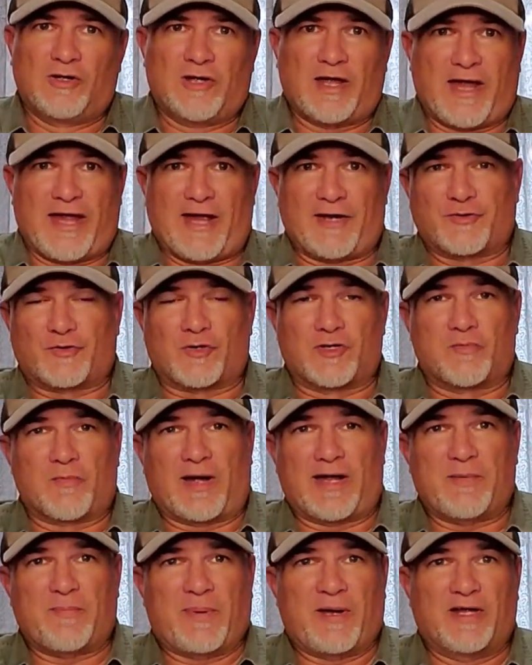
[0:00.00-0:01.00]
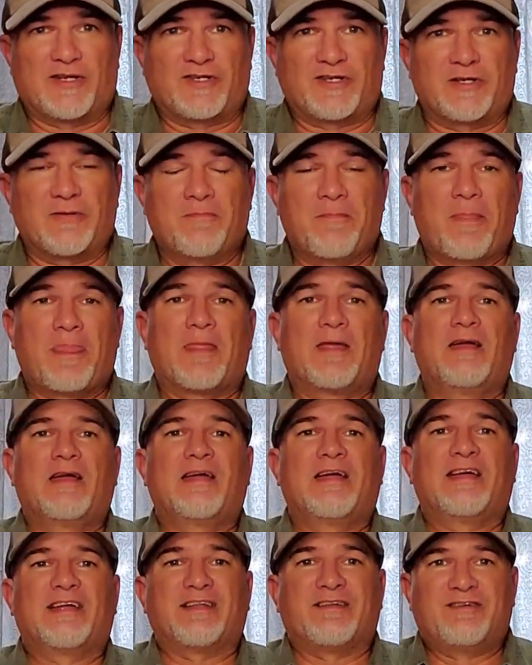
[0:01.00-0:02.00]
Andrew, in my opinion,
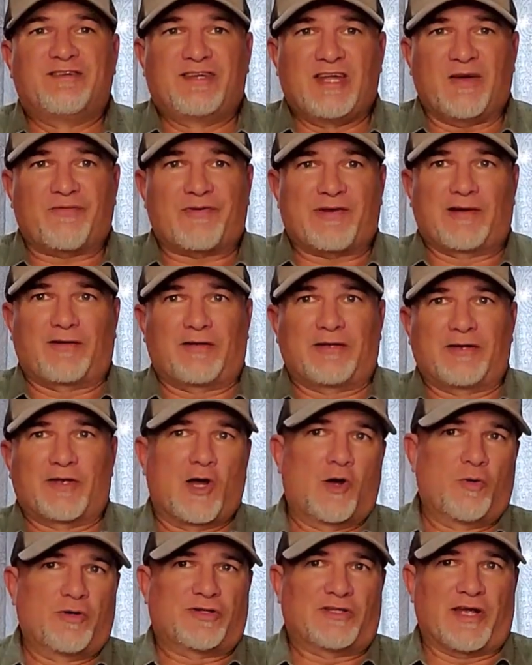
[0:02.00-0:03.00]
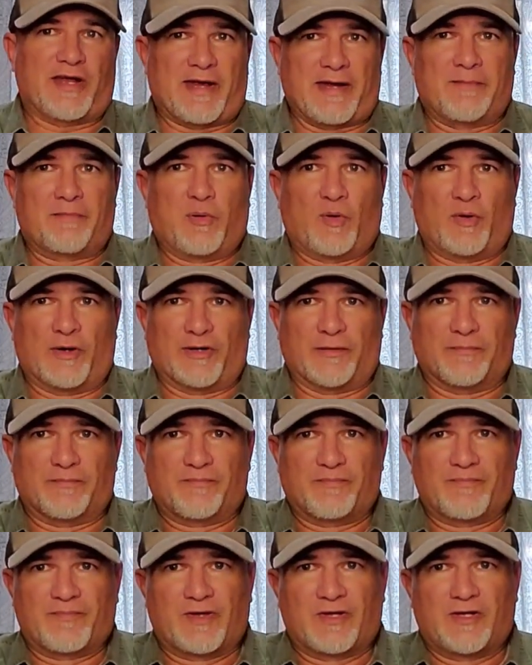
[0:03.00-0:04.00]
definitely go with the Aimpoint.
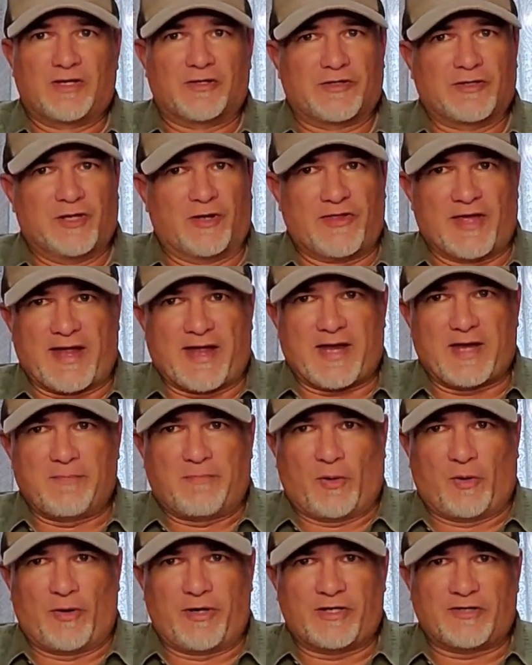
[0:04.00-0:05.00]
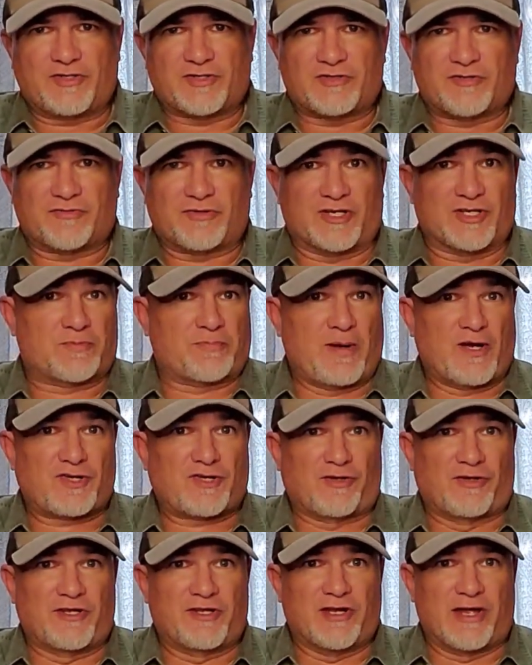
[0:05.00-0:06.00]
The Aimpoints,
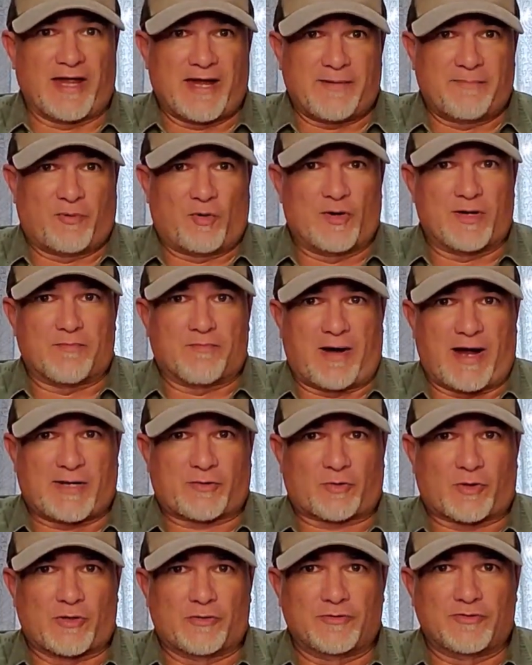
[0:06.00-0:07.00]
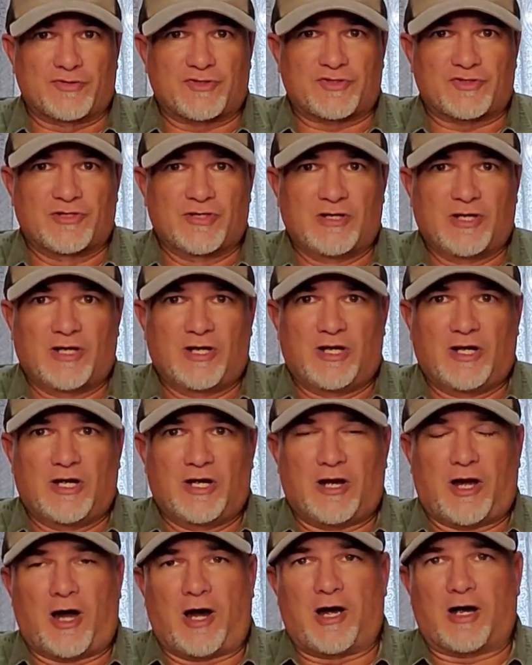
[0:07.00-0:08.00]
especially the Aimpoint Micros,
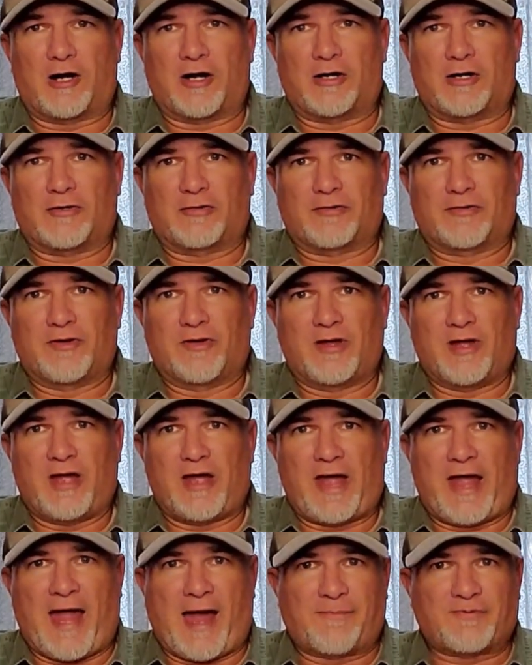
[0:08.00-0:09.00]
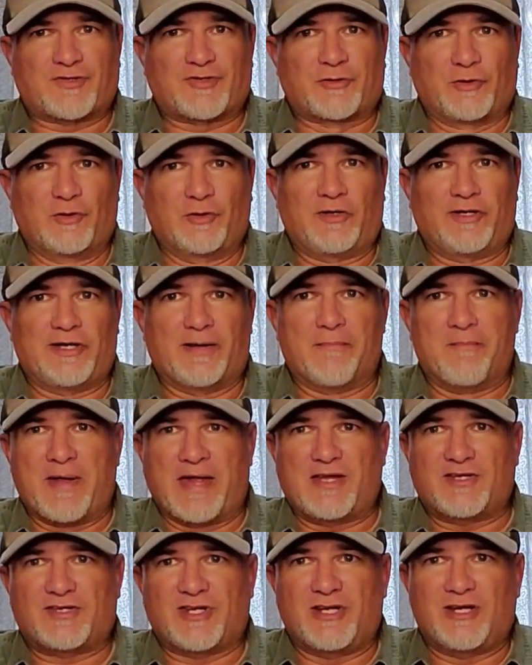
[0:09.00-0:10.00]
are absolutely
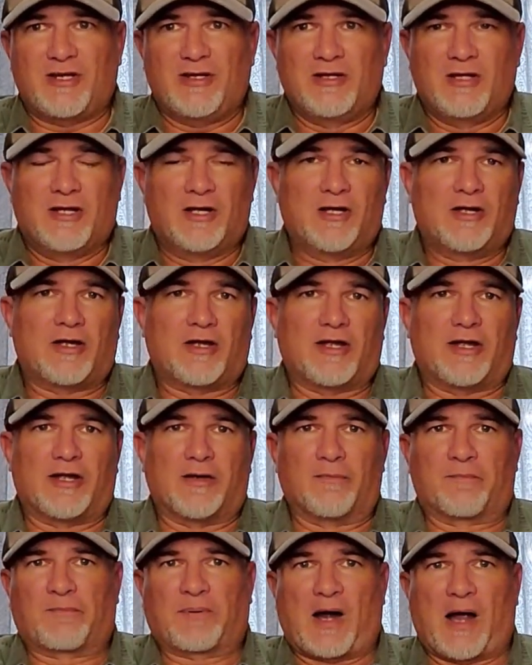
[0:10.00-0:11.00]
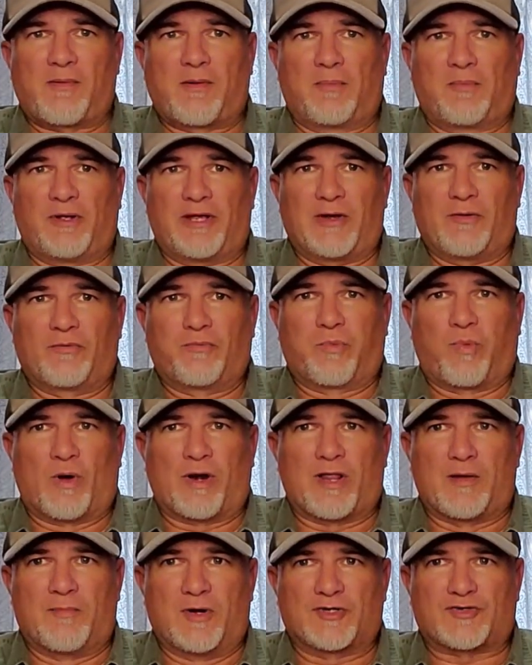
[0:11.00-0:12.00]
amazing and probably one of
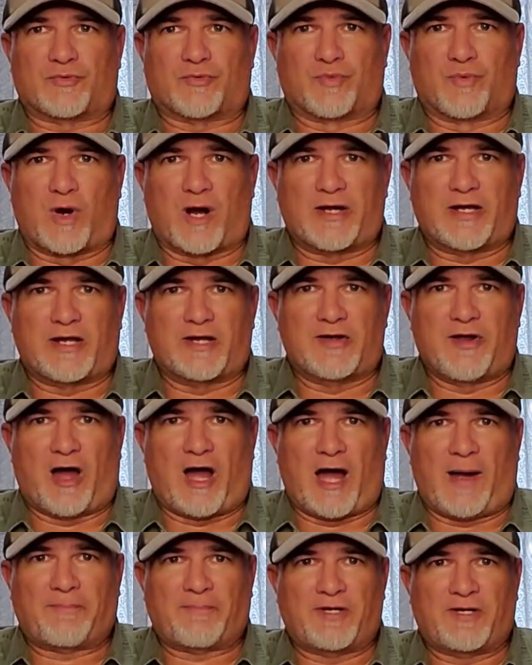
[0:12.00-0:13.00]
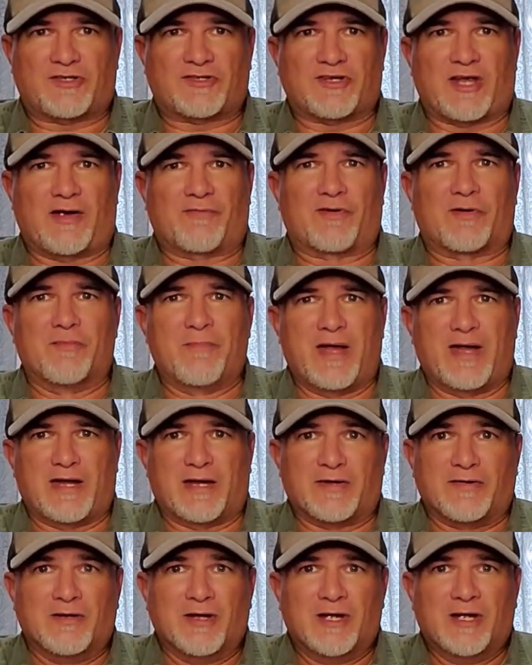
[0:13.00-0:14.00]
the most rugged optics ever
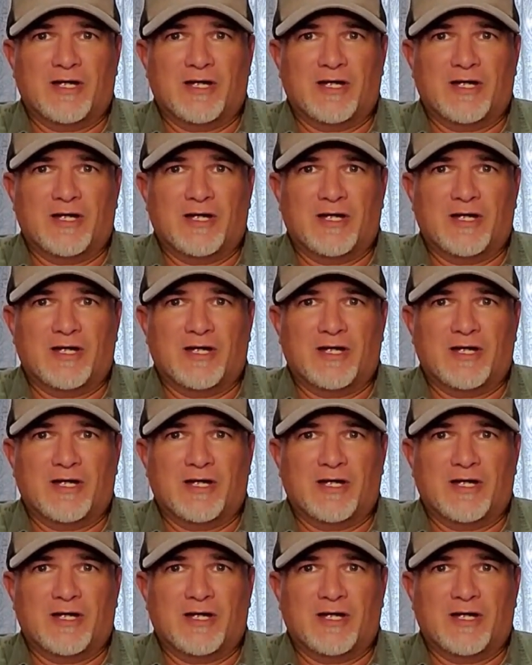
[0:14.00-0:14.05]
made.